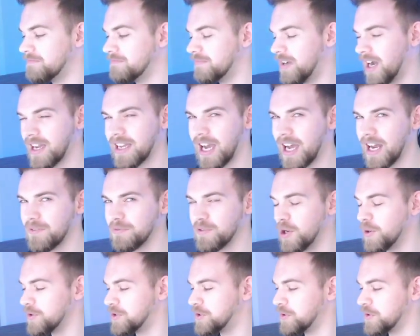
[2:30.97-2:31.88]
I kind of
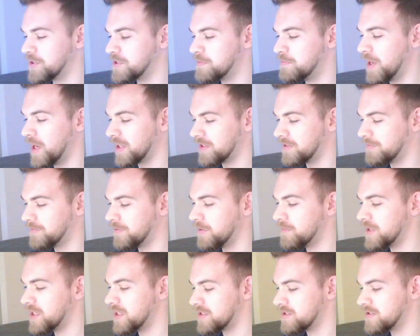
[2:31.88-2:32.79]
know what to expect
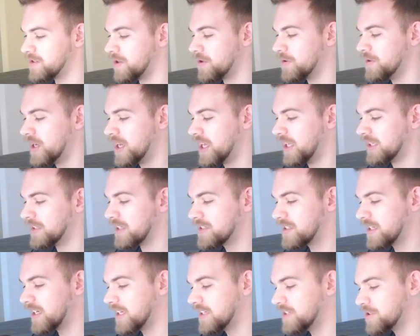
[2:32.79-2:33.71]
from this, so let's
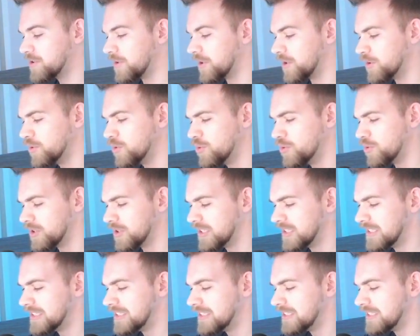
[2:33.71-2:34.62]
get into it. Ooh,
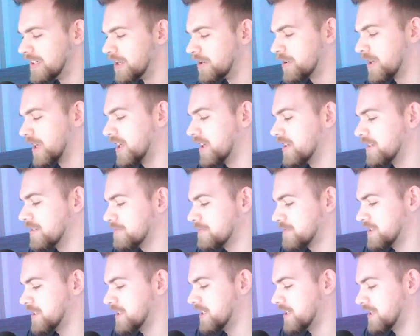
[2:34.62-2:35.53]
okay,
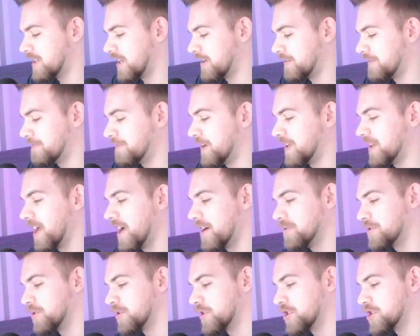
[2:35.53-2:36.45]
CD kind of fell
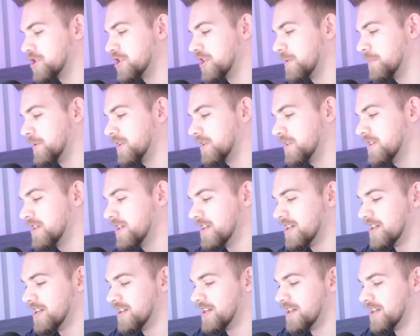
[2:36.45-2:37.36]
out during shipping.
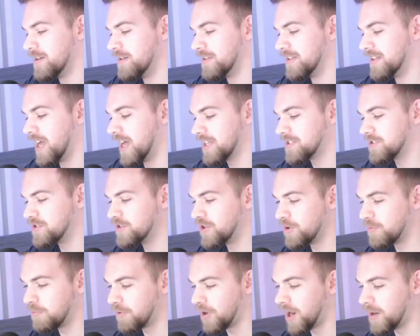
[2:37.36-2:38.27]
That's
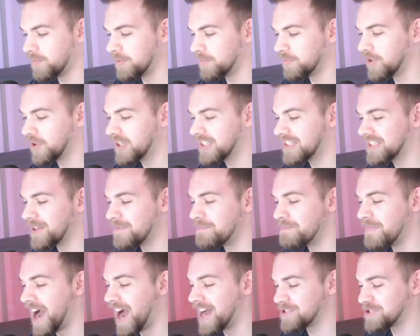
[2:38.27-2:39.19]
no problem. Look at the
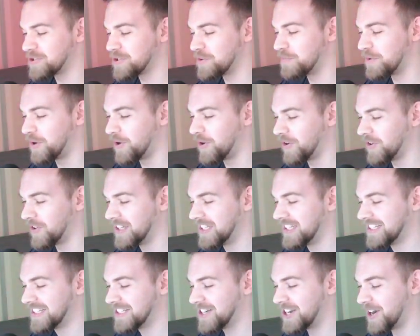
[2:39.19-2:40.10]
Master Ball
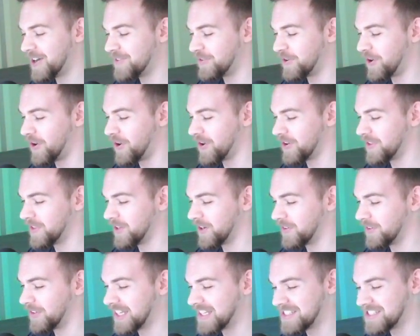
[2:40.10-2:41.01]
cover art
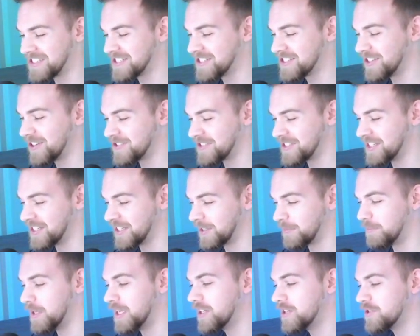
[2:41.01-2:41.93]
there. That's so
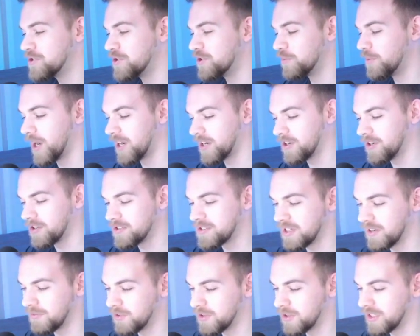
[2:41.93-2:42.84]
sick. Pikachu Records,
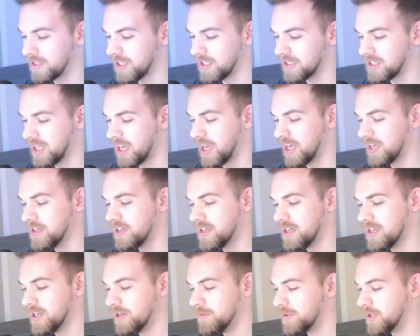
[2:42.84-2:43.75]
everything like that.
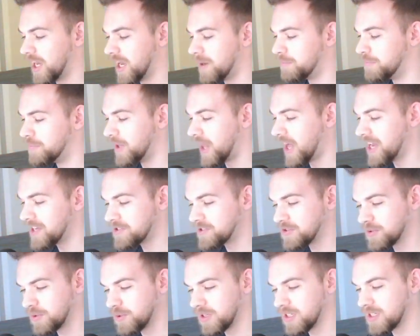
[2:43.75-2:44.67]
We got
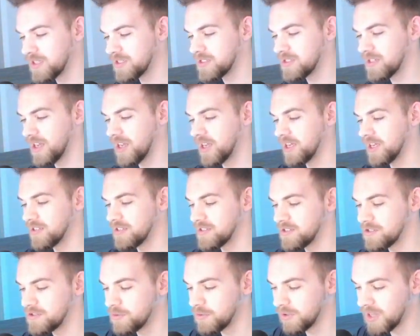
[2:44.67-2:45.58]
Blastoise and
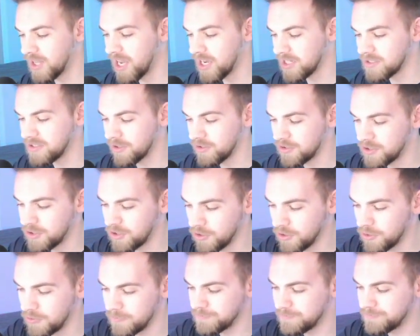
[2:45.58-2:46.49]
Snorlax there
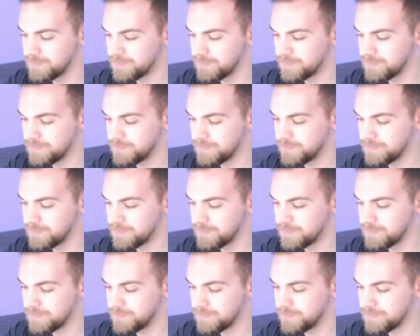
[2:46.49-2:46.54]
too.